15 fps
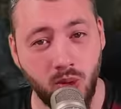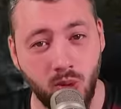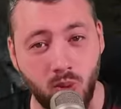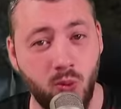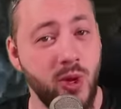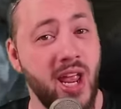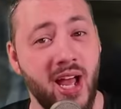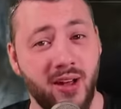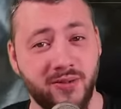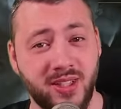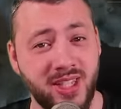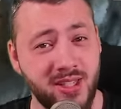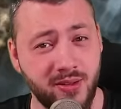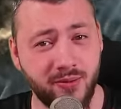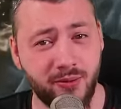We have
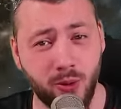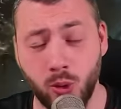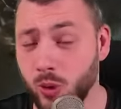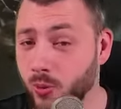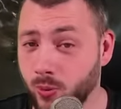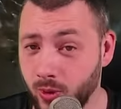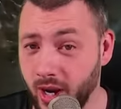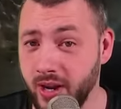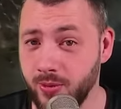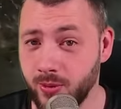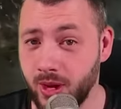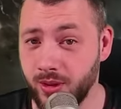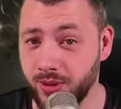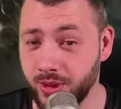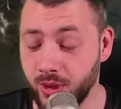season 4 right
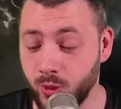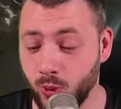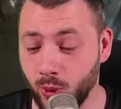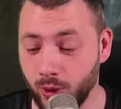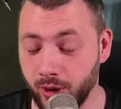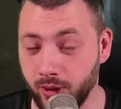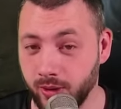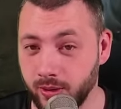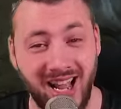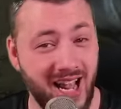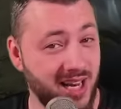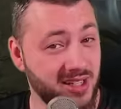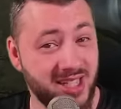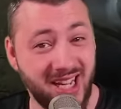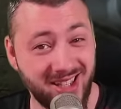around the corner
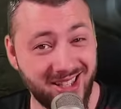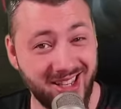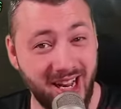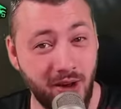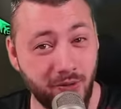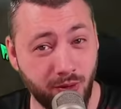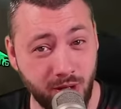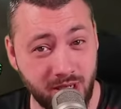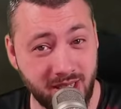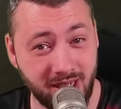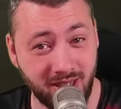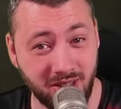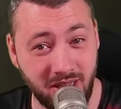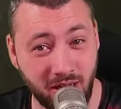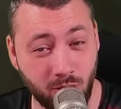and tested every
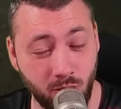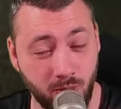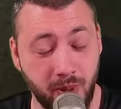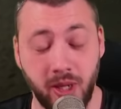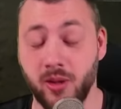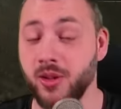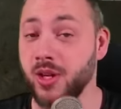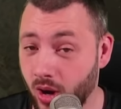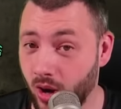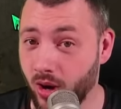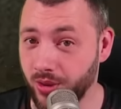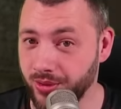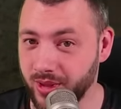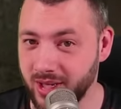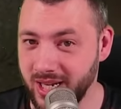single necro build
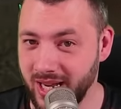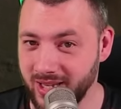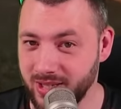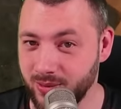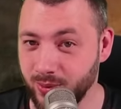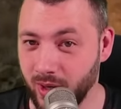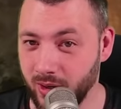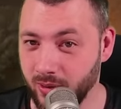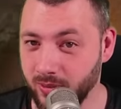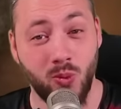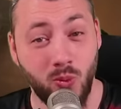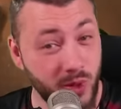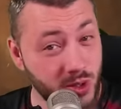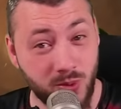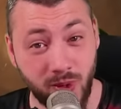on the test realm.
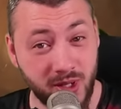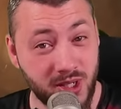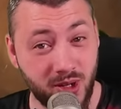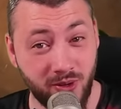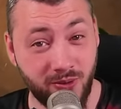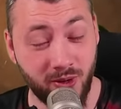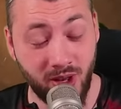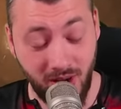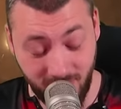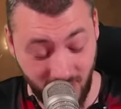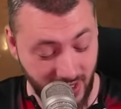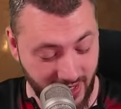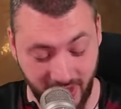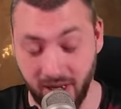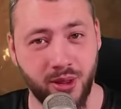Which one is good for
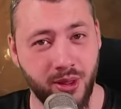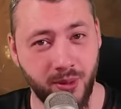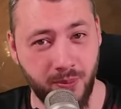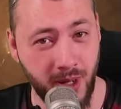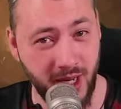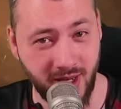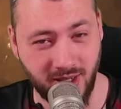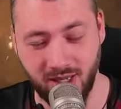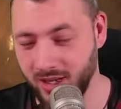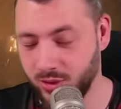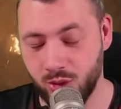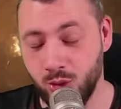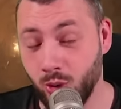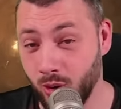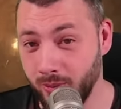leveling? The pit,
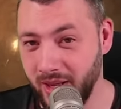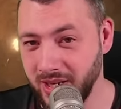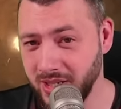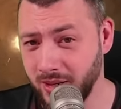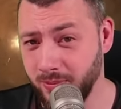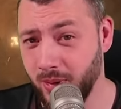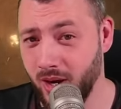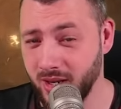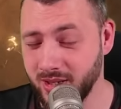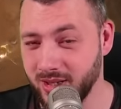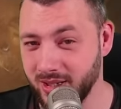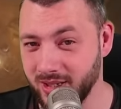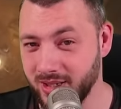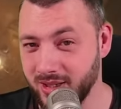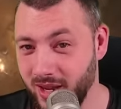tormented bosses,